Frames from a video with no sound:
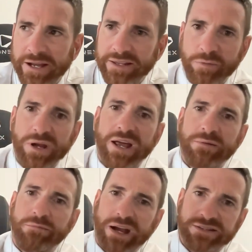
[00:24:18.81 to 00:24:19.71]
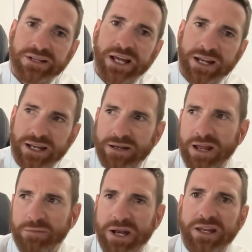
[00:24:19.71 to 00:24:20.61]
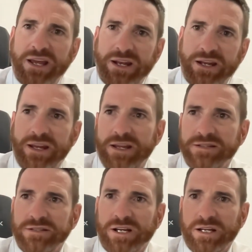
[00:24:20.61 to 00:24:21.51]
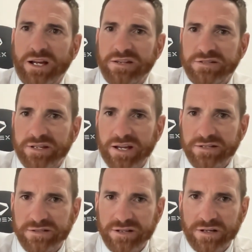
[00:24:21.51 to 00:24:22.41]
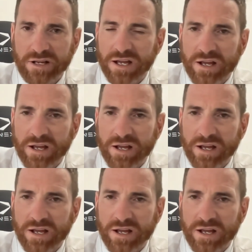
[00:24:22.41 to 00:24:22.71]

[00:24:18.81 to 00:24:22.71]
And then we had Maxie Kennedy. Now, Matty Kennedy is like at this stage, he's a